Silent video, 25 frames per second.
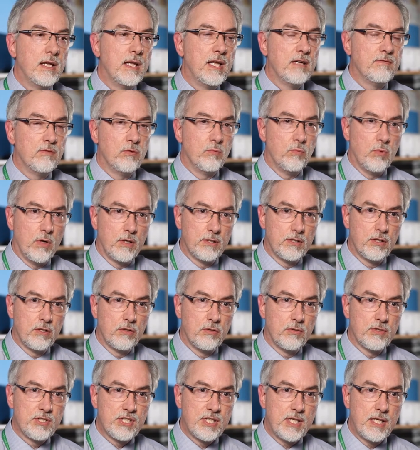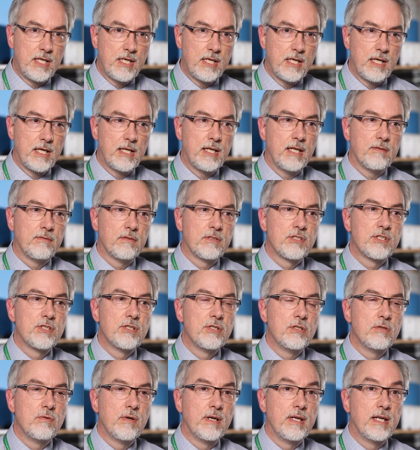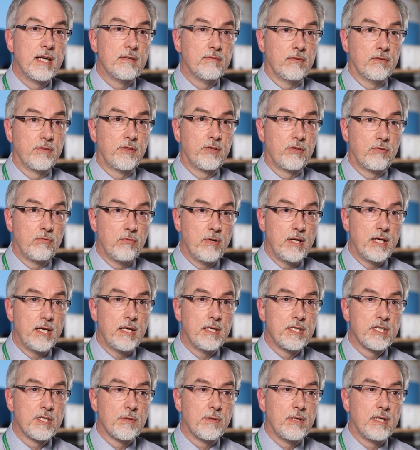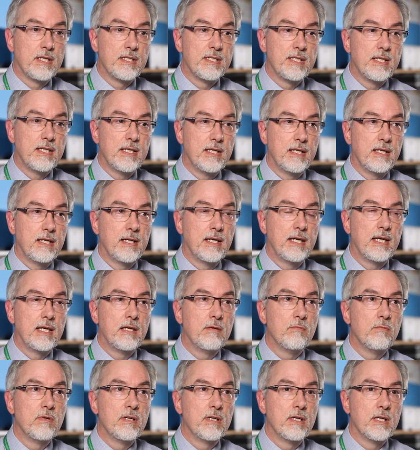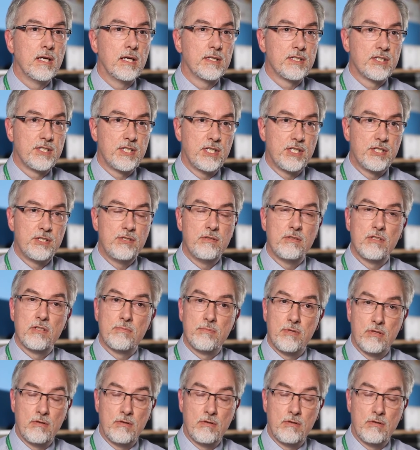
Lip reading: a level one course here, level two and level three. So ideally, we'd like to see students